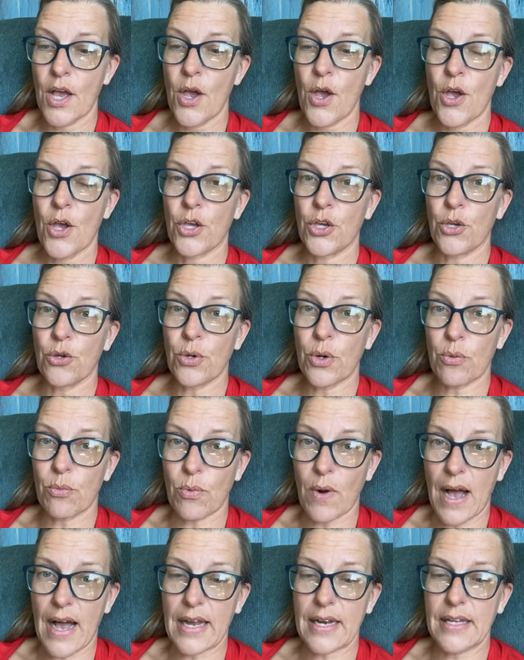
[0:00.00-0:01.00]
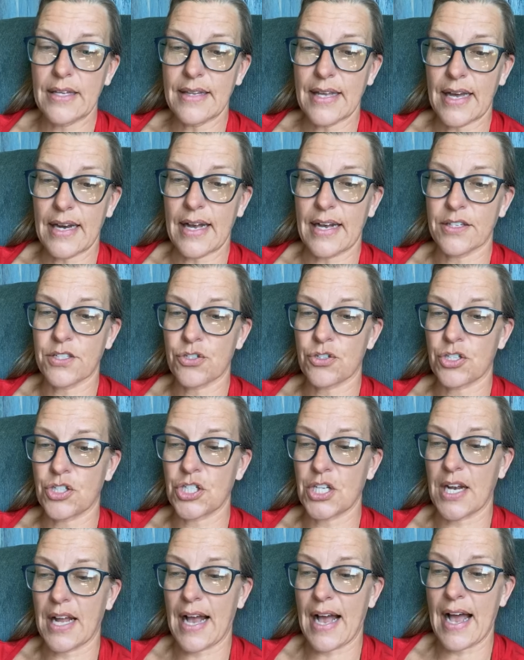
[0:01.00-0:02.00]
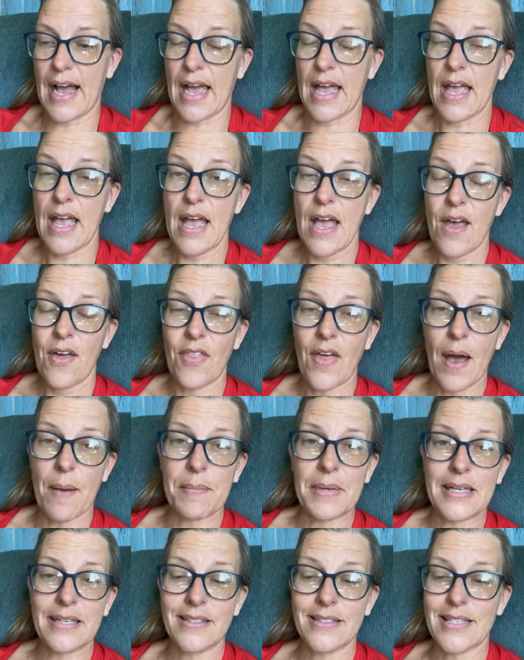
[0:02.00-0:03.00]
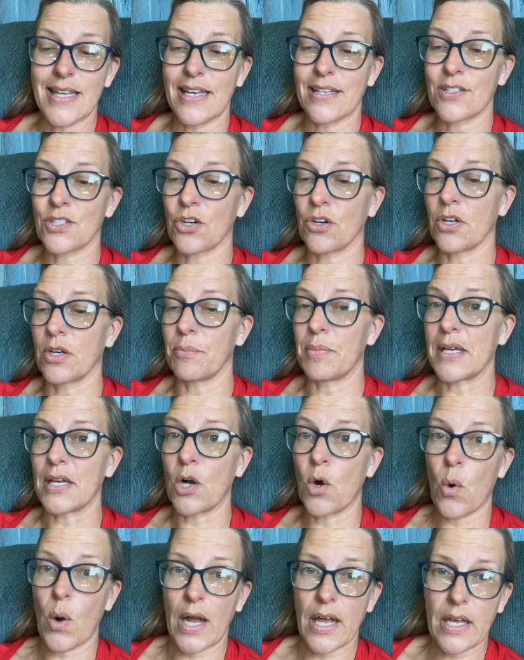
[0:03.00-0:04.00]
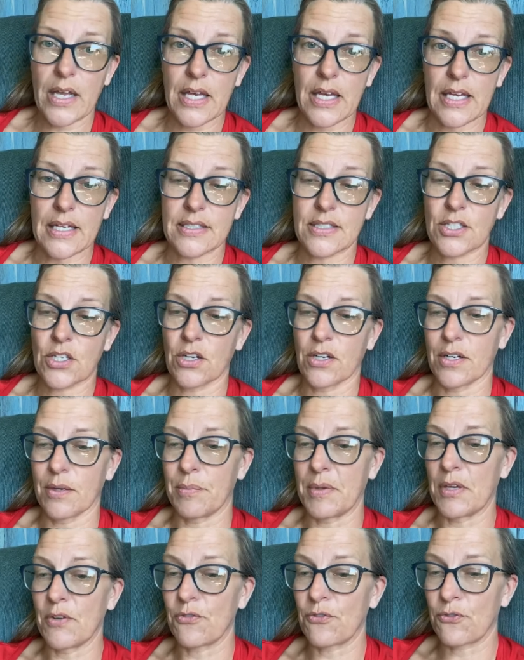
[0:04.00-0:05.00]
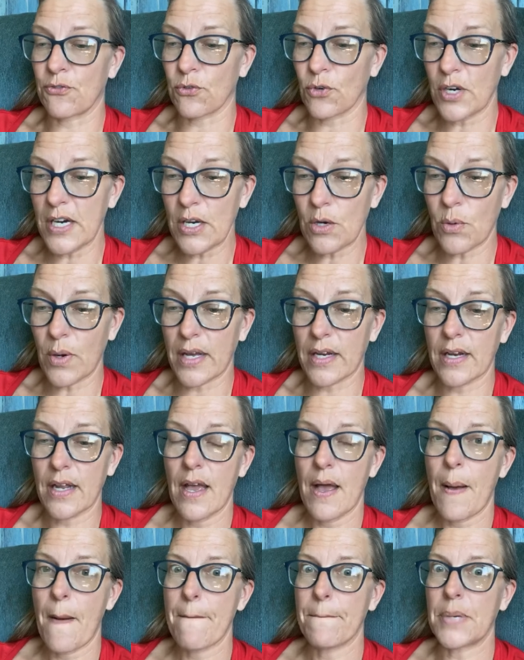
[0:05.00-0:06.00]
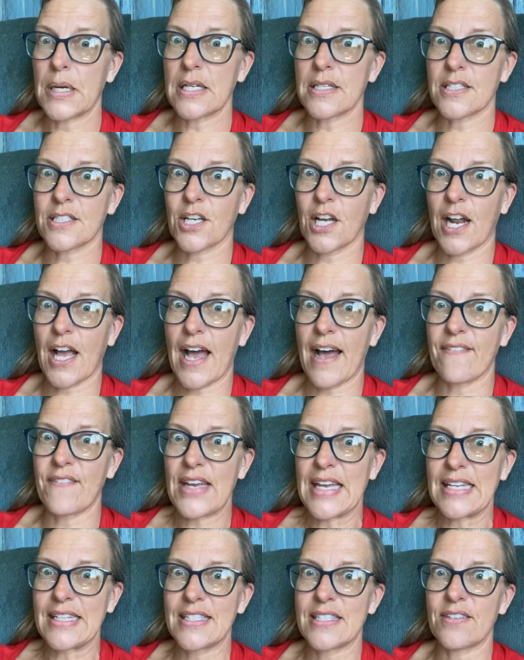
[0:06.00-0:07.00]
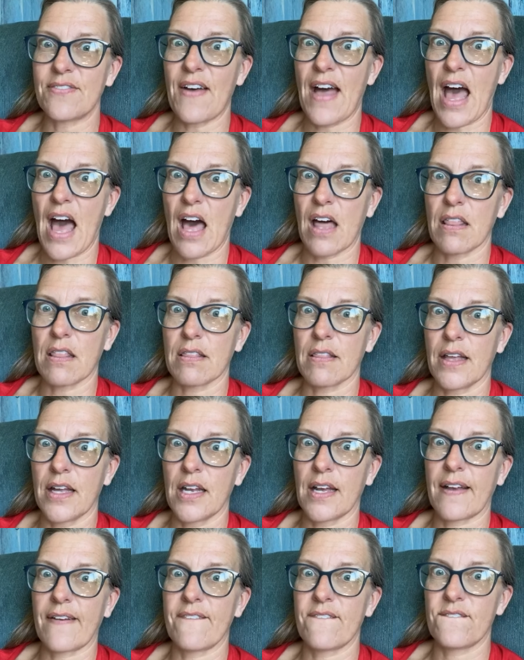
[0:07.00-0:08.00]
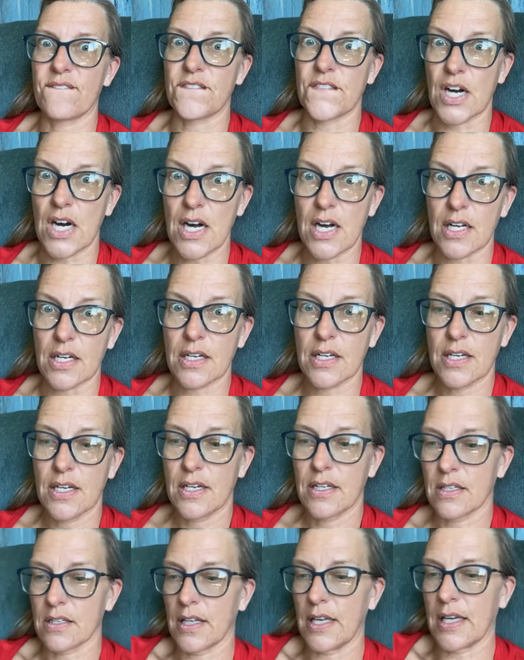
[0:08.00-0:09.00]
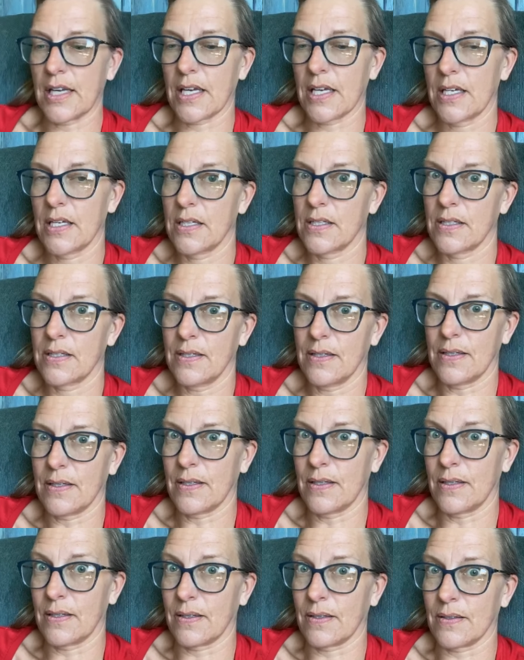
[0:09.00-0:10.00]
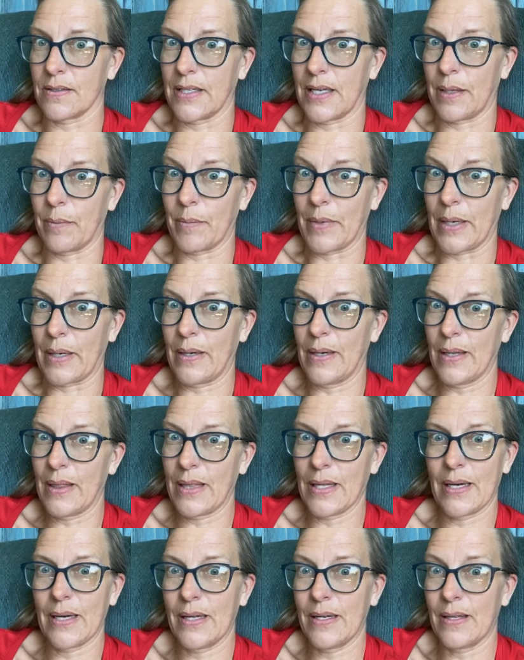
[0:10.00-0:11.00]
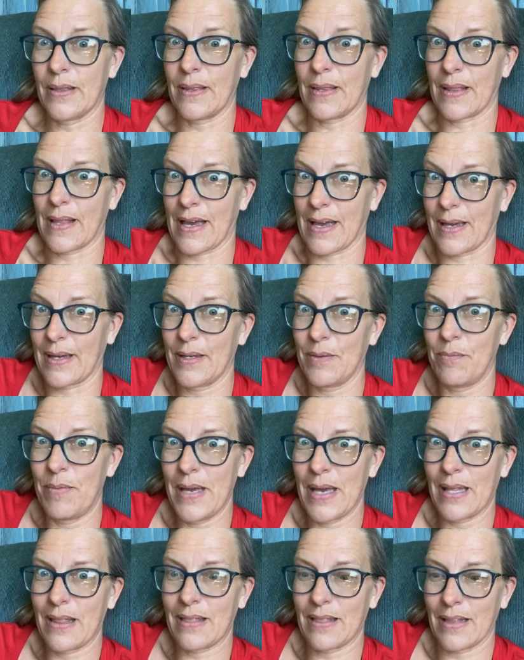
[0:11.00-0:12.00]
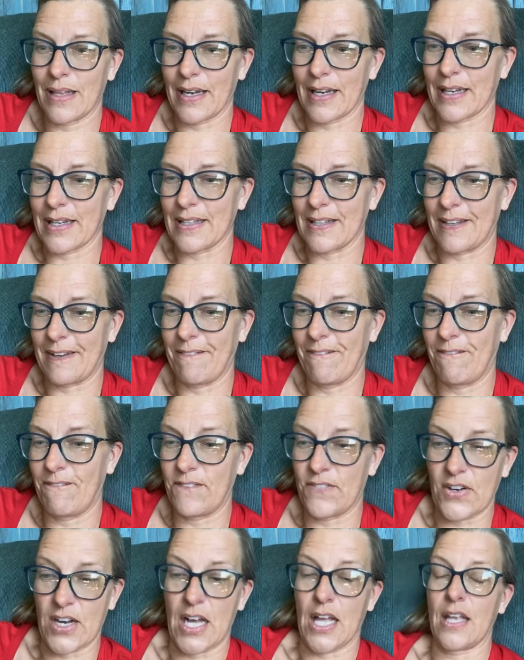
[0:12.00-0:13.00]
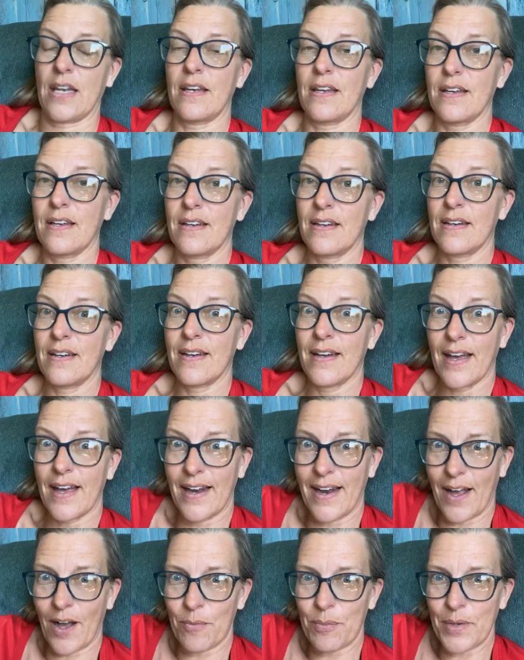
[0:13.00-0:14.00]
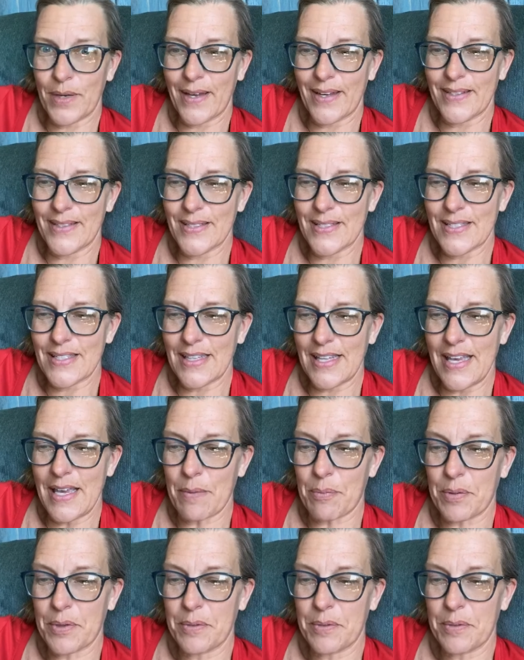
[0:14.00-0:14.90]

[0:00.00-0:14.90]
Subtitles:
You are riding that estrogen high. That means it's going to be quick, it's going to be frequent, but it's going to have hints of athletic fun, like an all-night marathon. That could be athletically fun and help you get to sleep.